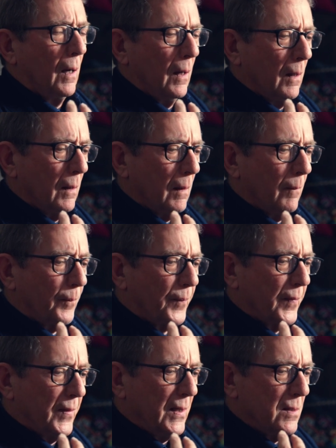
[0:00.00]
uh,
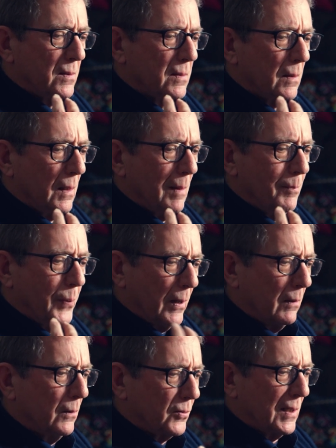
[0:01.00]
these
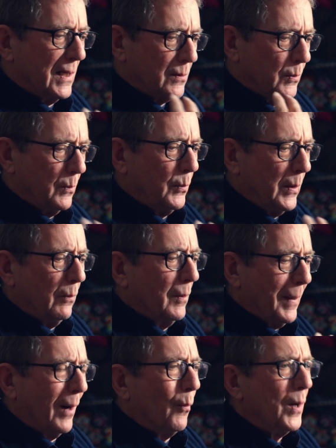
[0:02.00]
imperial states, we, we were
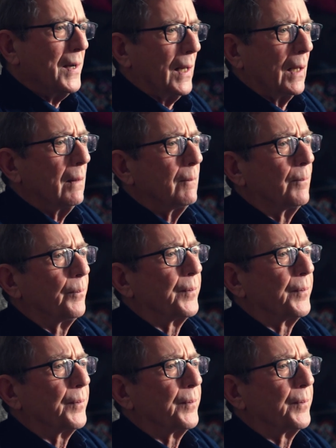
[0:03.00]
about winning.